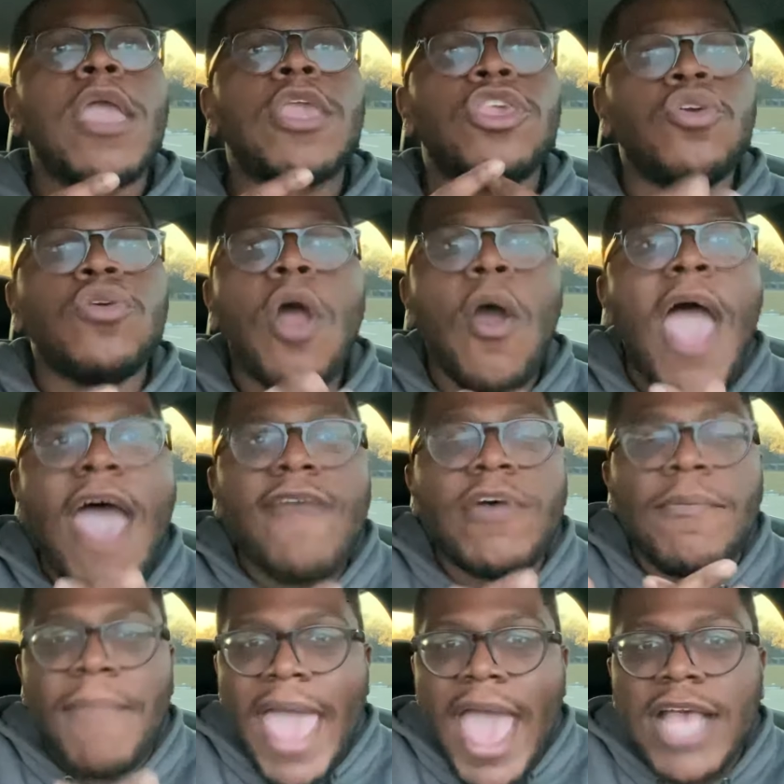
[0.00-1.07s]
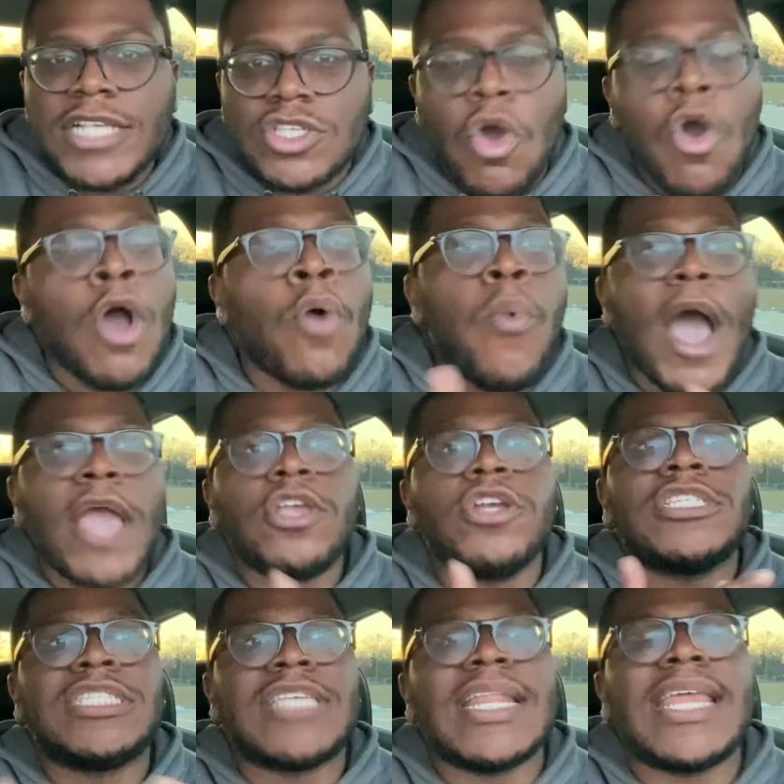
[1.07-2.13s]
You don't have a mask on while you're
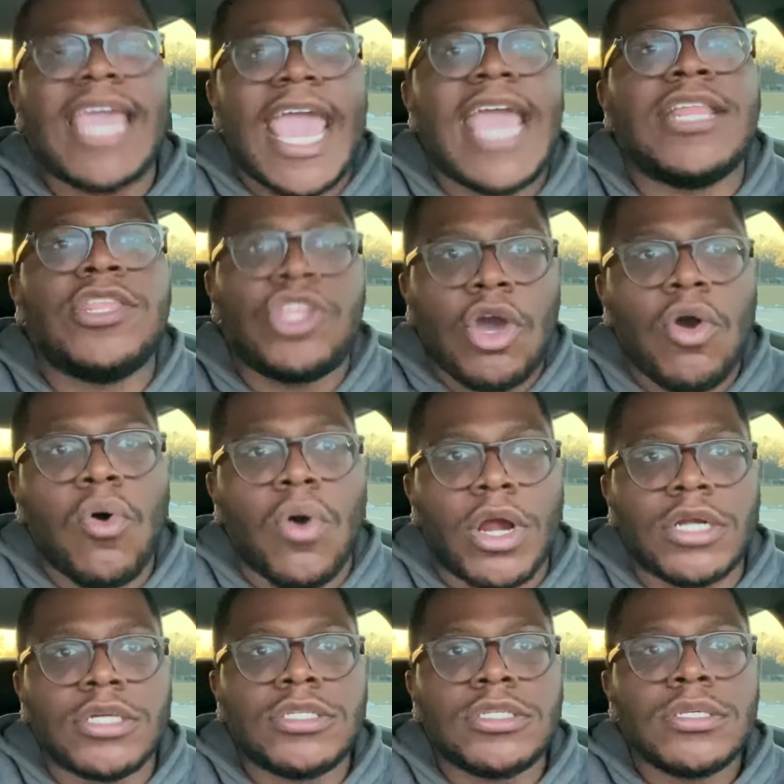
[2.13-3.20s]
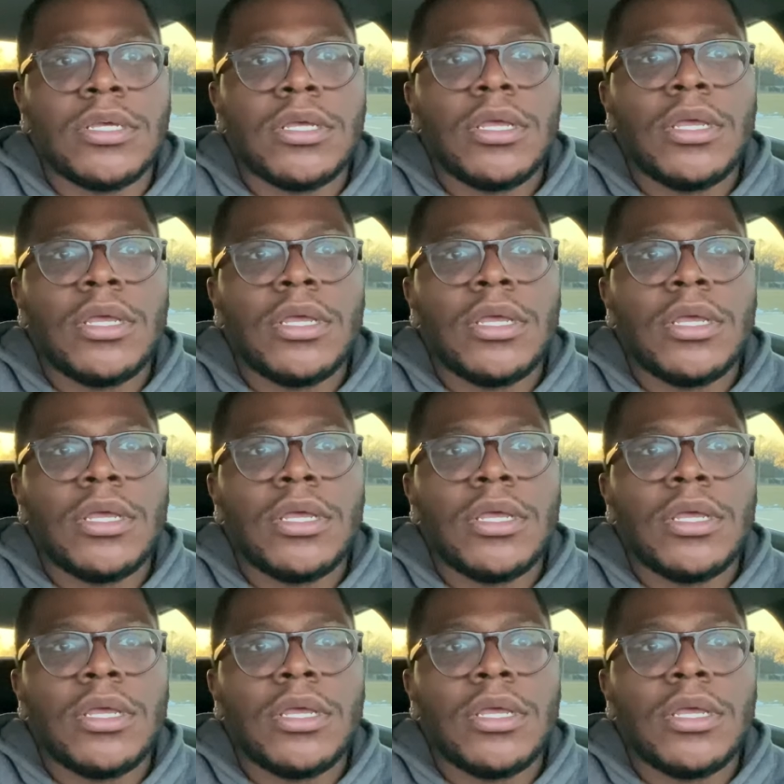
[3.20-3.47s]
sitting indoors.